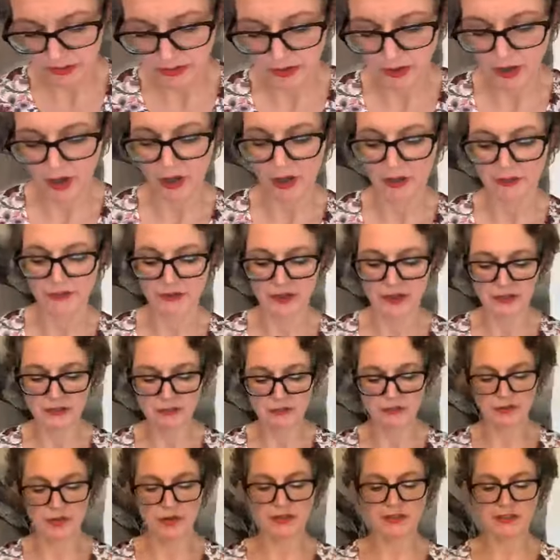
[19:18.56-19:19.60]
scarf. It's
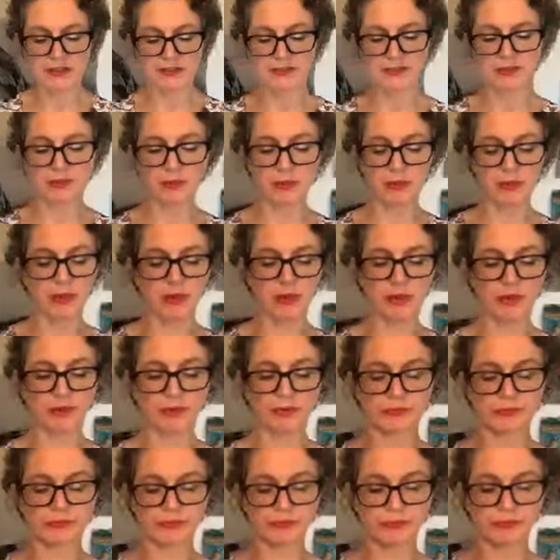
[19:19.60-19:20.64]
very
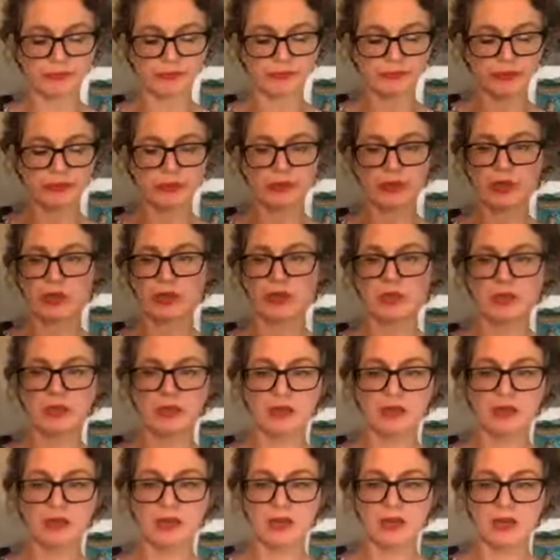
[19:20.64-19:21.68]
simple
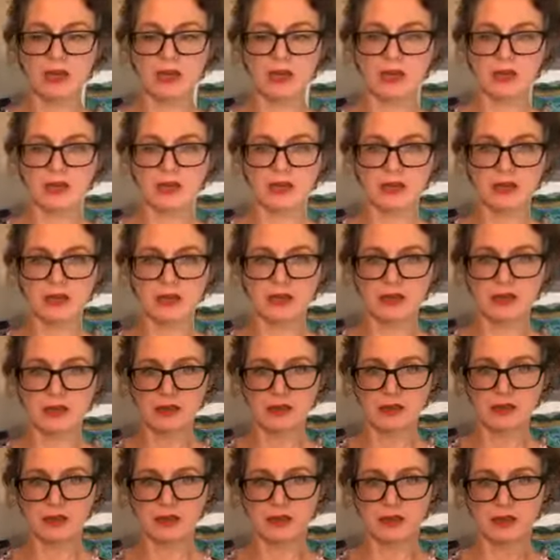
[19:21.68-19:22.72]
in
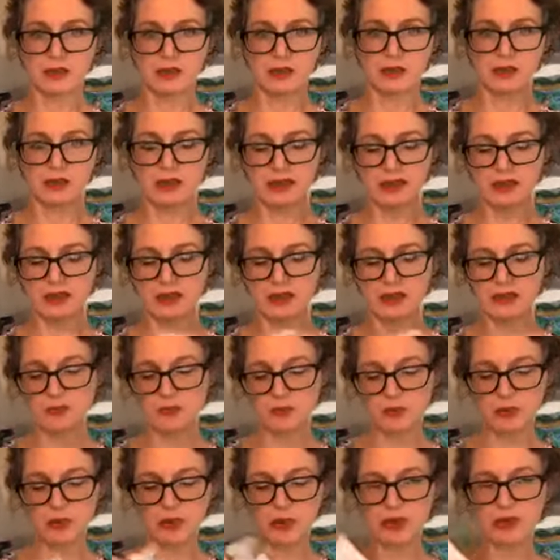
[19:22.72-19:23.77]
its
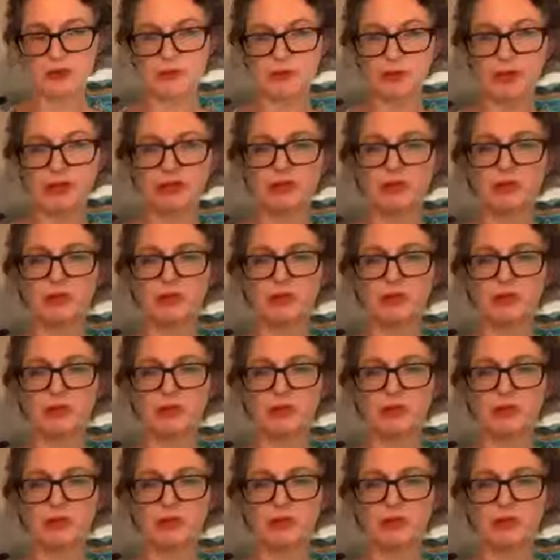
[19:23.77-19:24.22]
print, but it's